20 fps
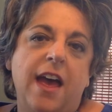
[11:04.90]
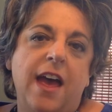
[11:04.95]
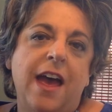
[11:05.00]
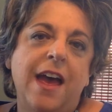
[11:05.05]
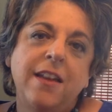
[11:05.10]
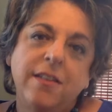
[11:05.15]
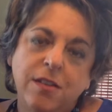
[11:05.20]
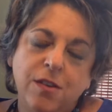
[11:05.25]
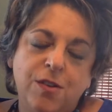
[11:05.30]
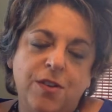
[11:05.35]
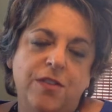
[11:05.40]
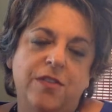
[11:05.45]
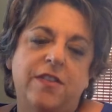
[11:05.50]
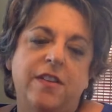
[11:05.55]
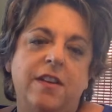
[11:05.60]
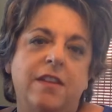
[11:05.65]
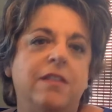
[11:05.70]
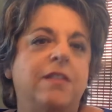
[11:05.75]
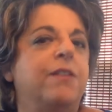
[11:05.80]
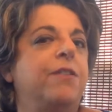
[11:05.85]
As you can
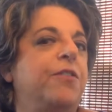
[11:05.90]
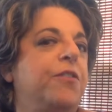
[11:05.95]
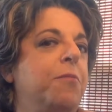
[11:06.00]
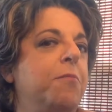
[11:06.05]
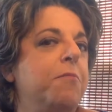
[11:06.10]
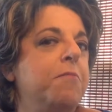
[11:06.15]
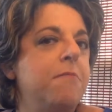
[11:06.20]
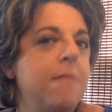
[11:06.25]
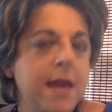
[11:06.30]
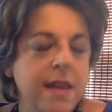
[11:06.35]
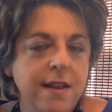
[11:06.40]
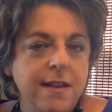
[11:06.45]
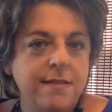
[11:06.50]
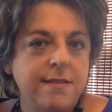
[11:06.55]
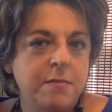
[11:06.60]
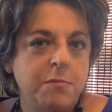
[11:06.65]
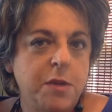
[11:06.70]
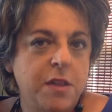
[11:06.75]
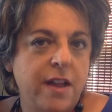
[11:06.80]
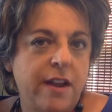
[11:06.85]
see, there's many
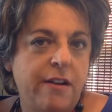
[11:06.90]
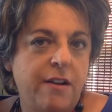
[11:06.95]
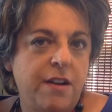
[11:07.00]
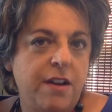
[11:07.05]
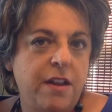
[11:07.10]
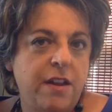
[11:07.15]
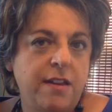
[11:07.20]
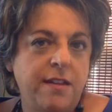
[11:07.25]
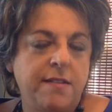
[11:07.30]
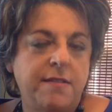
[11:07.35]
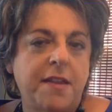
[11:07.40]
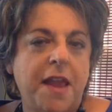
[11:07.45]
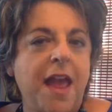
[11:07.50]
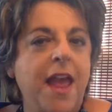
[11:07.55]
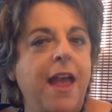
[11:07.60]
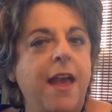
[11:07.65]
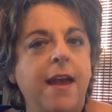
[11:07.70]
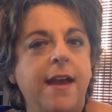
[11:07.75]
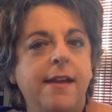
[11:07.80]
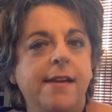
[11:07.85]
similarities
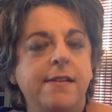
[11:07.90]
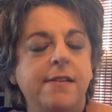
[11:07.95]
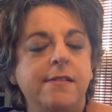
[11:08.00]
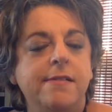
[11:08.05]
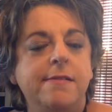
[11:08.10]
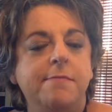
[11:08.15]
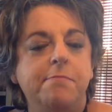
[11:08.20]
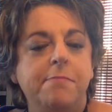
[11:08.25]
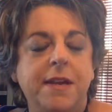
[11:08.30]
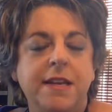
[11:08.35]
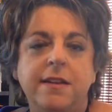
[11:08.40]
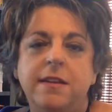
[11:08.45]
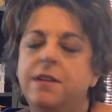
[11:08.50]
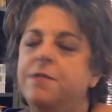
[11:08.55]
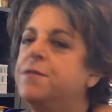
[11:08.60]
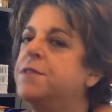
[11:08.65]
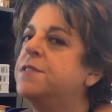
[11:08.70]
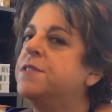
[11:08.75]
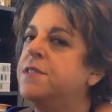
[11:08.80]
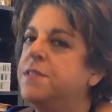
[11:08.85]
and many
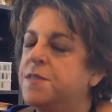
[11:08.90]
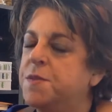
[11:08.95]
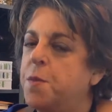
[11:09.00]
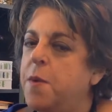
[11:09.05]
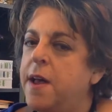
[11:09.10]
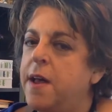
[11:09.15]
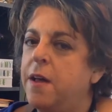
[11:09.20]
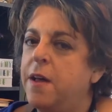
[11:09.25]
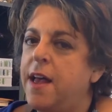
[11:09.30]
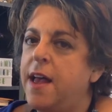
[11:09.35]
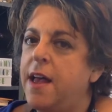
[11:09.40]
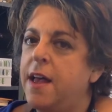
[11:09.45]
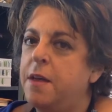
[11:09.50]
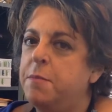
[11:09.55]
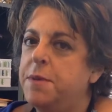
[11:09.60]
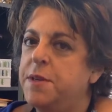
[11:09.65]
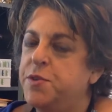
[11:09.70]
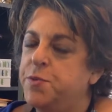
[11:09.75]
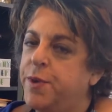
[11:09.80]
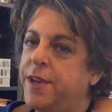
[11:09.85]
differences as well
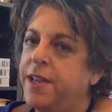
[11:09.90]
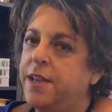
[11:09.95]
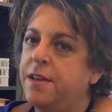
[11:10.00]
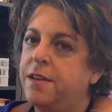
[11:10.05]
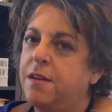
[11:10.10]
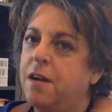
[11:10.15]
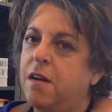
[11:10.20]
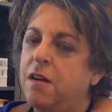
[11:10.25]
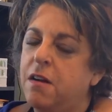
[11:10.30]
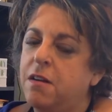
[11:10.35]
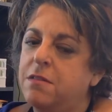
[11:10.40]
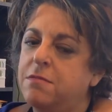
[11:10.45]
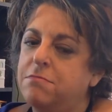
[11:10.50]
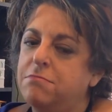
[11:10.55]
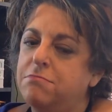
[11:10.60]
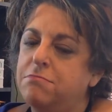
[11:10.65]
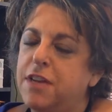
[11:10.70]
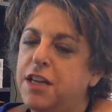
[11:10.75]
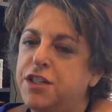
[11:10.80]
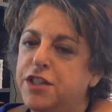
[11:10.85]
between art
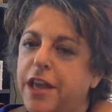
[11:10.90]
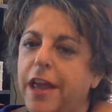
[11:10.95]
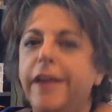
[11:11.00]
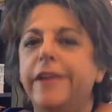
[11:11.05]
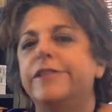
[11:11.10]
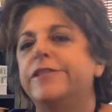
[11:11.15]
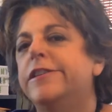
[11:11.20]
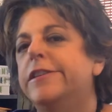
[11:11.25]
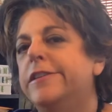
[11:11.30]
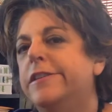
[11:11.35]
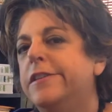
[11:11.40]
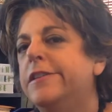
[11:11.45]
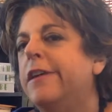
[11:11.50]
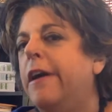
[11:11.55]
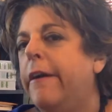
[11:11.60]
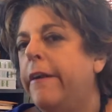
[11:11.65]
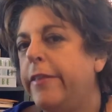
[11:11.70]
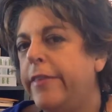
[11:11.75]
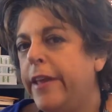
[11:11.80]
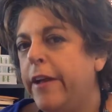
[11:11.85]
education and
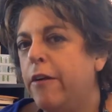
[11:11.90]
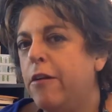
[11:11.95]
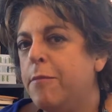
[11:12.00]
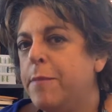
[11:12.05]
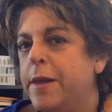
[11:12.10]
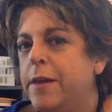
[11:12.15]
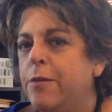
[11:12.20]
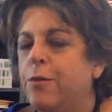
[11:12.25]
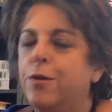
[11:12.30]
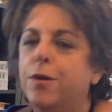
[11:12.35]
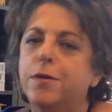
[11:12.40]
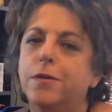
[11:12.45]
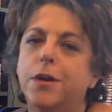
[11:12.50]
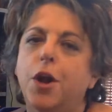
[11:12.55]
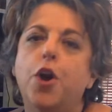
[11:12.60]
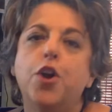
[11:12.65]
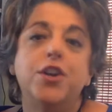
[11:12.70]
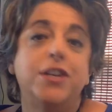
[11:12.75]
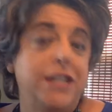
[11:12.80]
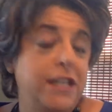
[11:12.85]
art therapy, or an
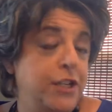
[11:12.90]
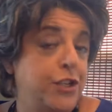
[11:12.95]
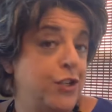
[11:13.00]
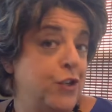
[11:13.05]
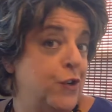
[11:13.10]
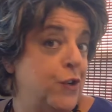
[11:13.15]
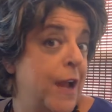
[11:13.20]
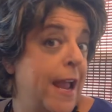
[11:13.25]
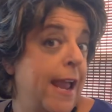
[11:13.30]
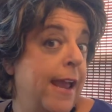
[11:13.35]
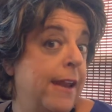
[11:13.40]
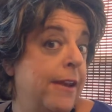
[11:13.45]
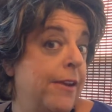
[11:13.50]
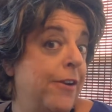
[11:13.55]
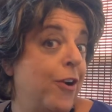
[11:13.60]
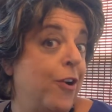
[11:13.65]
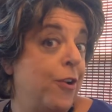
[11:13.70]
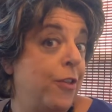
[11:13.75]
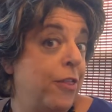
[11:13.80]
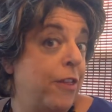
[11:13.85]
art teacher and an
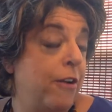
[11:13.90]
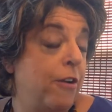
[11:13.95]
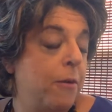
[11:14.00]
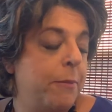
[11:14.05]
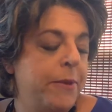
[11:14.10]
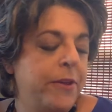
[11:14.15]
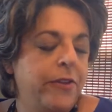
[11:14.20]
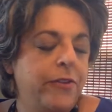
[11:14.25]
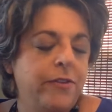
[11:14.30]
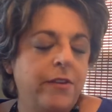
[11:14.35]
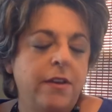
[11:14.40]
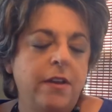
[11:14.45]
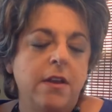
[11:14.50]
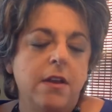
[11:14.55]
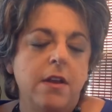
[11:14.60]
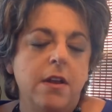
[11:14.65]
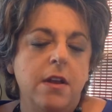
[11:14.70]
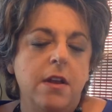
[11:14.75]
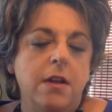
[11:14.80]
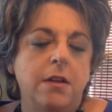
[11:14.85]
art therapist.
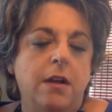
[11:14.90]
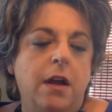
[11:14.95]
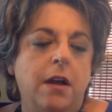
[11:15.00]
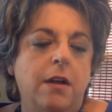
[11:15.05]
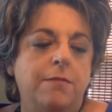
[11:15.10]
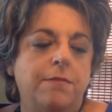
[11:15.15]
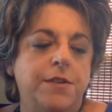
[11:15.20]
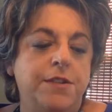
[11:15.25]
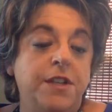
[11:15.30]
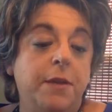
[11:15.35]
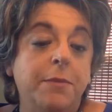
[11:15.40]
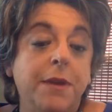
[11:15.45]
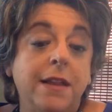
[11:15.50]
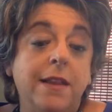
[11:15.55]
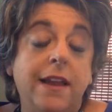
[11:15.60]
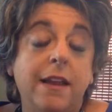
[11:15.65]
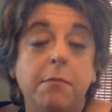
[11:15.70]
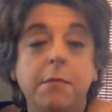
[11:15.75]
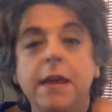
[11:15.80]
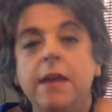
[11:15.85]
For somebody
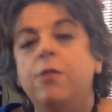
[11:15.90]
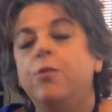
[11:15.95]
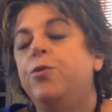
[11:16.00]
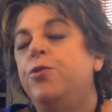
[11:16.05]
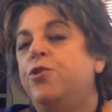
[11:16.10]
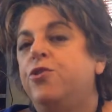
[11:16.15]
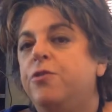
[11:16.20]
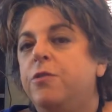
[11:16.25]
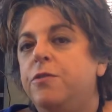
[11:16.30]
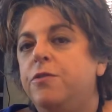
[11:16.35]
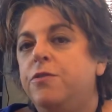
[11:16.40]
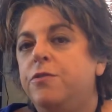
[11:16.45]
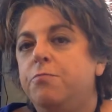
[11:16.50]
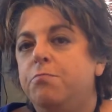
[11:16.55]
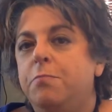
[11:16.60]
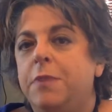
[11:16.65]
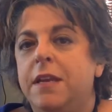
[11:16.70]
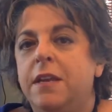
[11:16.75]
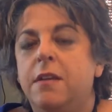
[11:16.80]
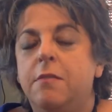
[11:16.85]
like me who's
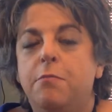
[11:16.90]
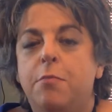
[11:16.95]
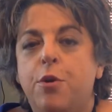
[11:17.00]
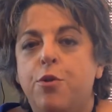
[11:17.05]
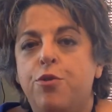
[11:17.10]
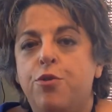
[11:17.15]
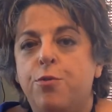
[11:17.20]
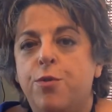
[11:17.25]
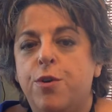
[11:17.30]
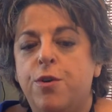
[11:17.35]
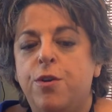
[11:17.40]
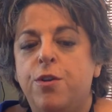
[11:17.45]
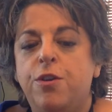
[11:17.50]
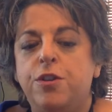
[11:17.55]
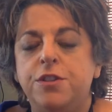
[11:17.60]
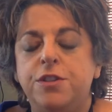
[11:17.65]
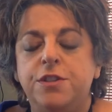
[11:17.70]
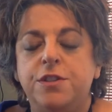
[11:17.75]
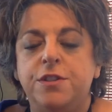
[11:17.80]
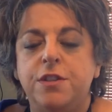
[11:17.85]
been in both
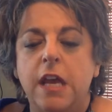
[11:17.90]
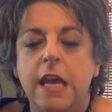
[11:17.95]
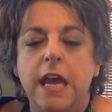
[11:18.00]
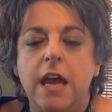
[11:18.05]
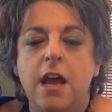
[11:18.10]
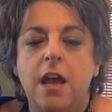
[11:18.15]
worlds,